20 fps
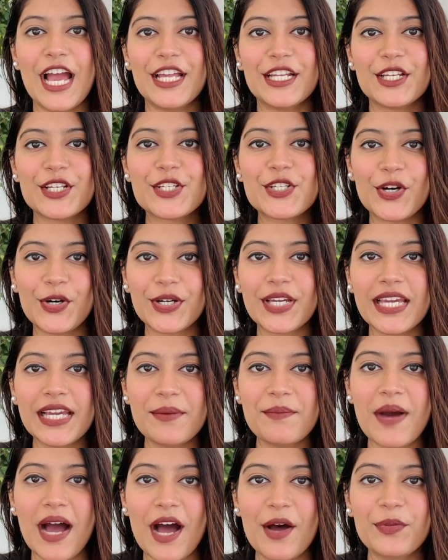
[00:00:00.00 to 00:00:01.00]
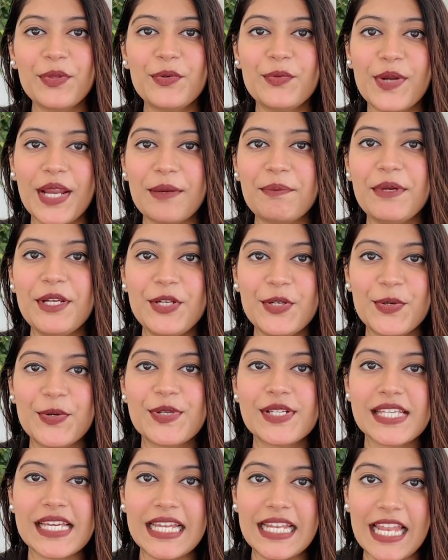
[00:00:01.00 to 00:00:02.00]
Now, talking about the Redmi
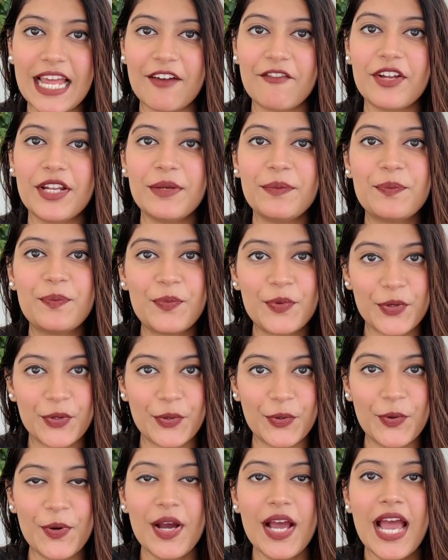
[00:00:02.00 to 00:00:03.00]
Note 11 Pro,